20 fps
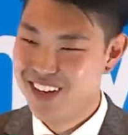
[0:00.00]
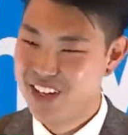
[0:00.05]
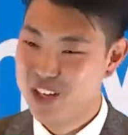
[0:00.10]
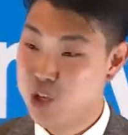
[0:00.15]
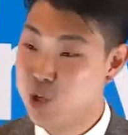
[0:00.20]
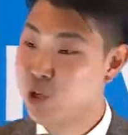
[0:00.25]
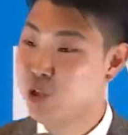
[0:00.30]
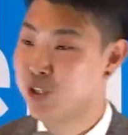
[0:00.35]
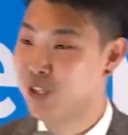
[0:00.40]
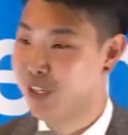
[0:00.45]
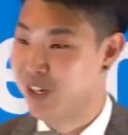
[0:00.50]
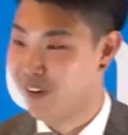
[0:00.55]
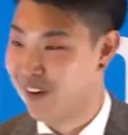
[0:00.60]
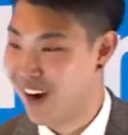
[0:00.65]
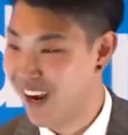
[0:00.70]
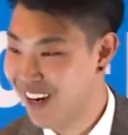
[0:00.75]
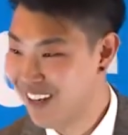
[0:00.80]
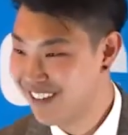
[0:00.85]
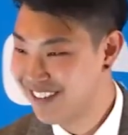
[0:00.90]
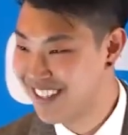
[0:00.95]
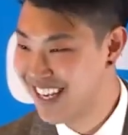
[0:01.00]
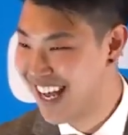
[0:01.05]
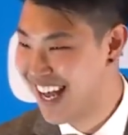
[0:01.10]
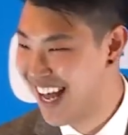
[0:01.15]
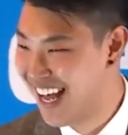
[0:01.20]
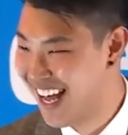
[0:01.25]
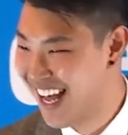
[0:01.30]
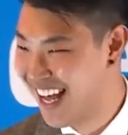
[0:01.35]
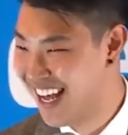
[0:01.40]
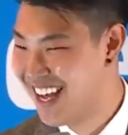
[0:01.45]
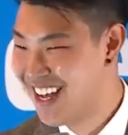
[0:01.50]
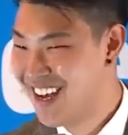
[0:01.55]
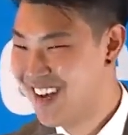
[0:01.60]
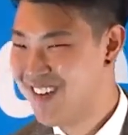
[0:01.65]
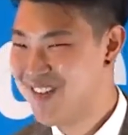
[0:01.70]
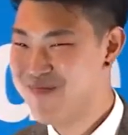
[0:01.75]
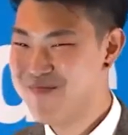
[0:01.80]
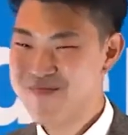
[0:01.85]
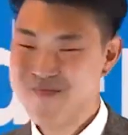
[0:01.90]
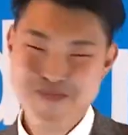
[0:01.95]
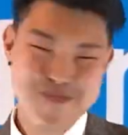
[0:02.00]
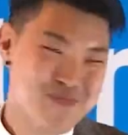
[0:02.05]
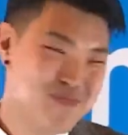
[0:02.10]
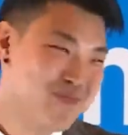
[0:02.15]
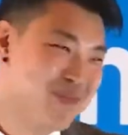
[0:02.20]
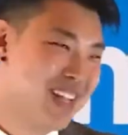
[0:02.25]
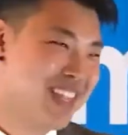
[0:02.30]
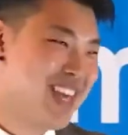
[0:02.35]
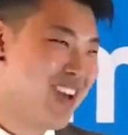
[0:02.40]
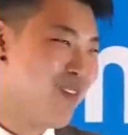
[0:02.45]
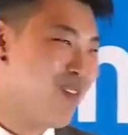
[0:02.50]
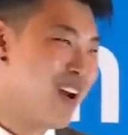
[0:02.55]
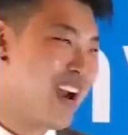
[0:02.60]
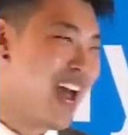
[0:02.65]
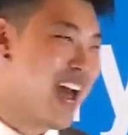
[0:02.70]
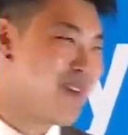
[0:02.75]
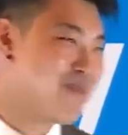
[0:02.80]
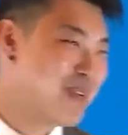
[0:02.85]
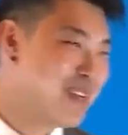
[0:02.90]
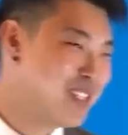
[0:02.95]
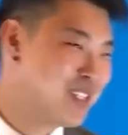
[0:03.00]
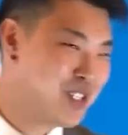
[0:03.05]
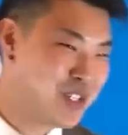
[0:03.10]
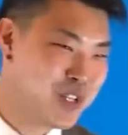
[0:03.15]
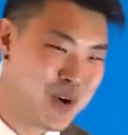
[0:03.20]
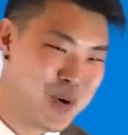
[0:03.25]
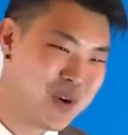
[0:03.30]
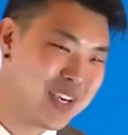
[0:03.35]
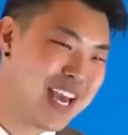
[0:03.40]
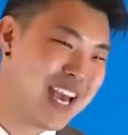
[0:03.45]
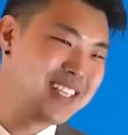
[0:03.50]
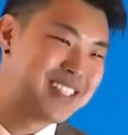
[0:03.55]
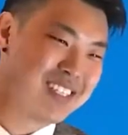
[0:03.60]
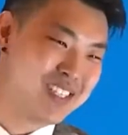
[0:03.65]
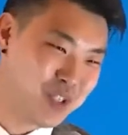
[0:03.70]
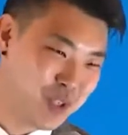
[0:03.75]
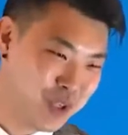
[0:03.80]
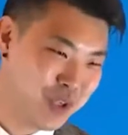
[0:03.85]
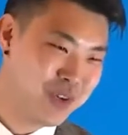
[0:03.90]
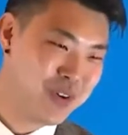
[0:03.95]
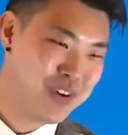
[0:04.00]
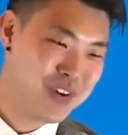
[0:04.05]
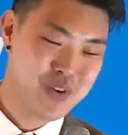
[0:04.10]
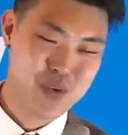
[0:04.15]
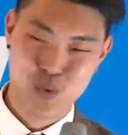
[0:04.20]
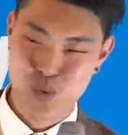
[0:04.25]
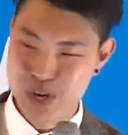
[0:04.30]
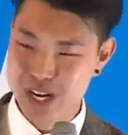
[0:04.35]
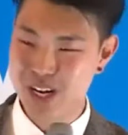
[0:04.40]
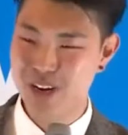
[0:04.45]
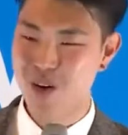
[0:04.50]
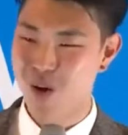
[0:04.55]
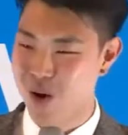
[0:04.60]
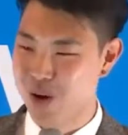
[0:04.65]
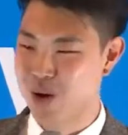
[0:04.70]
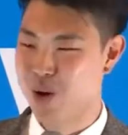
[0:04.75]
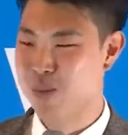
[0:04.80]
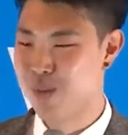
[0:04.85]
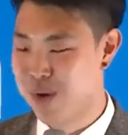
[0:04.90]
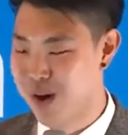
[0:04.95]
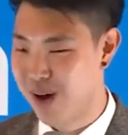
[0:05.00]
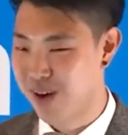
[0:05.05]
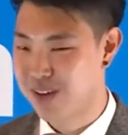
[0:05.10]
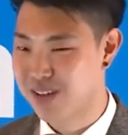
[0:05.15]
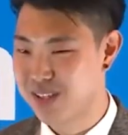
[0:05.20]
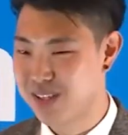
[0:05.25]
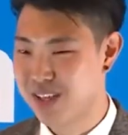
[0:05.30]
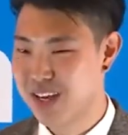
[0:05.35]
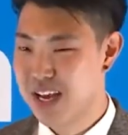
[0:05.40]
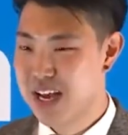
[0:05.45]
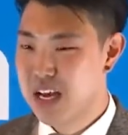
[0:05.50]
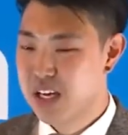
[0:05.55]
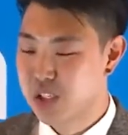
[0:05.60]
Usually, right? But then what happens? You don't get to read all your books.